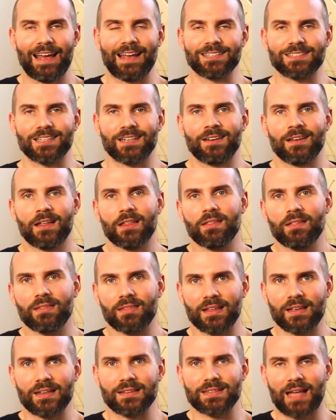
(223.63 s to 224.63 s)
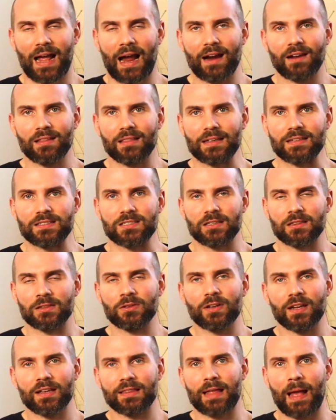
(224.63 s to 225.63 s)
It's another thing entirely to
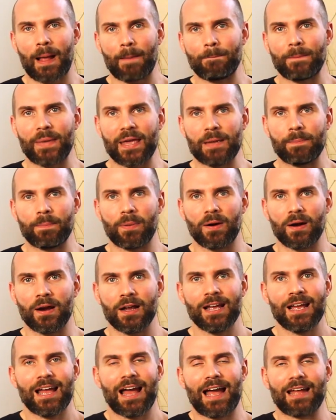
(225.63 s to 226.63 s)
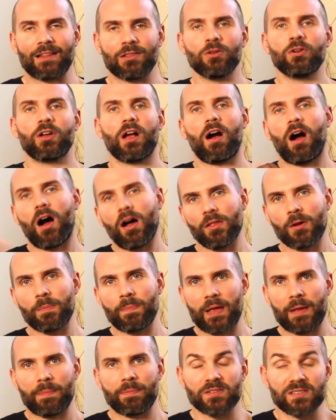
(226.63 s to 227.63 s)
look at that paper and look at other
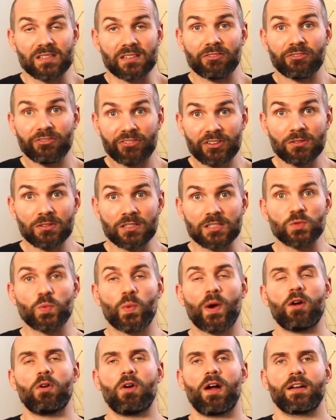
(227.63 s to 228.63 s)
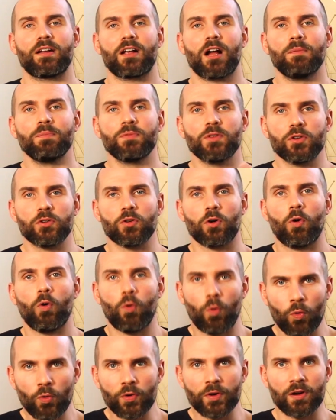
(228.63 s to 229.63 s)
papers in the field as well and come to your
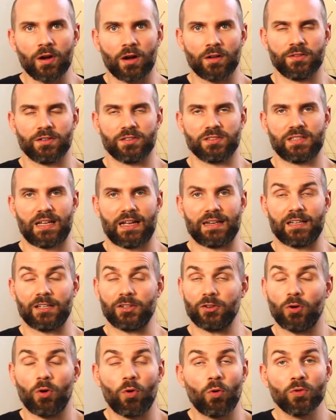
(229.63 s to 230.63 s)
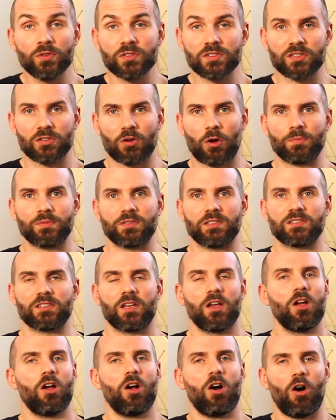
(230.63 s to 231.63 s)
own understanding, your own synopsis
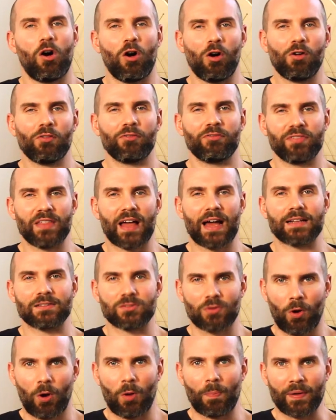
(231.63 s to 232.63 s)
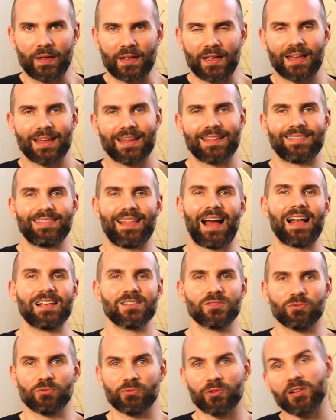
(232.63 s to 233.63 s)
of that topic.
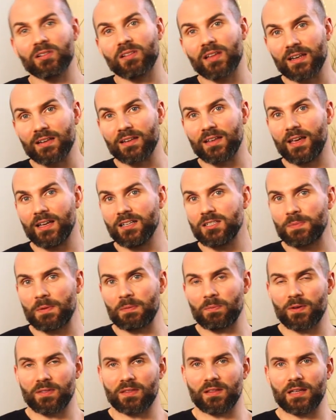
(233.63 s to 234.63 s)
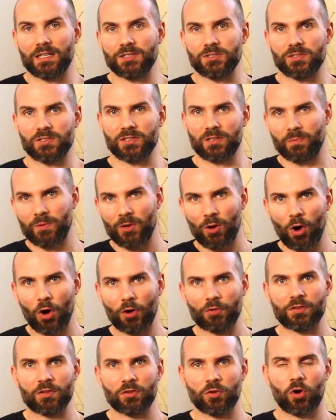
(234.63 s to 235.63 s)
That's real engagement with the literature. And we
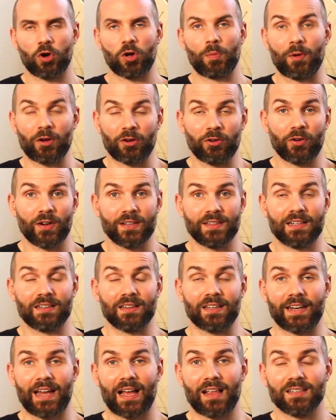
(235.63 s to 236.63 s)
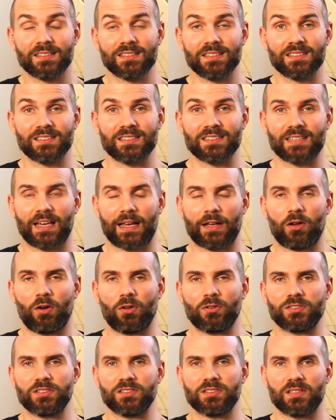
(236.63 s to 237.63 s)
often talk about critical analysis in
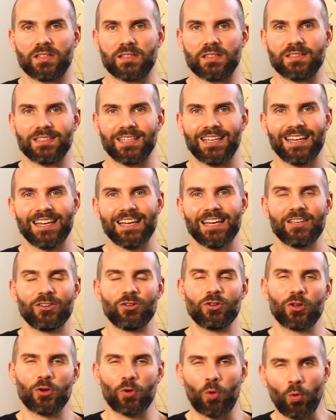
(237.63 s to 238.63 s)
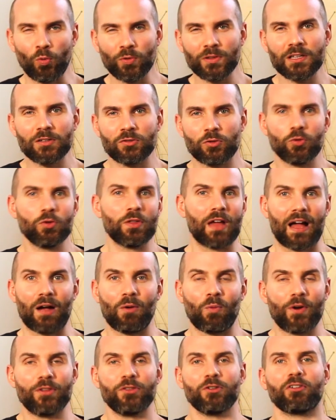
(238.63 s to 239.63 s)
psychology studies. You can only do
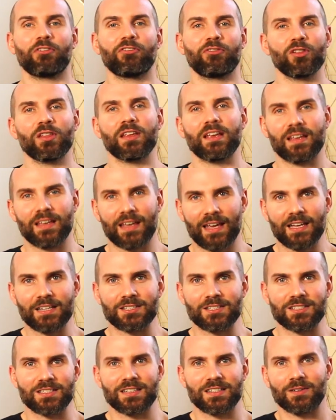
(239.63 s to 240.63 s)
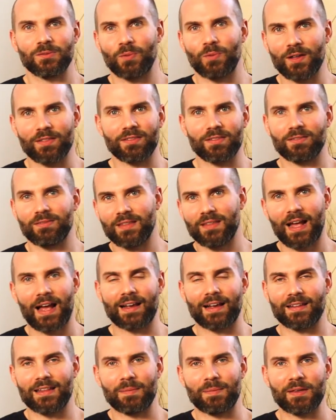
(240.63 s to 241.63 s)
that when you're fully engaged with the
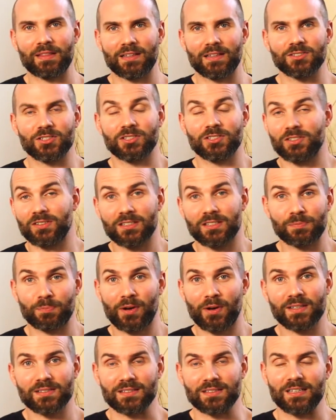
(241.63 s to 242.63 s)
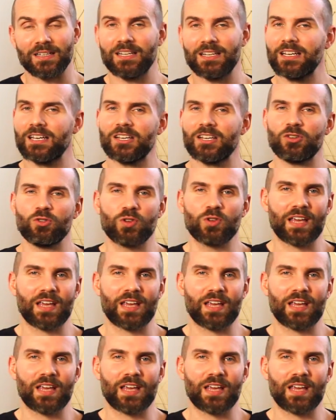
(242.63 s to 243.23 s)
academic literature that's present. You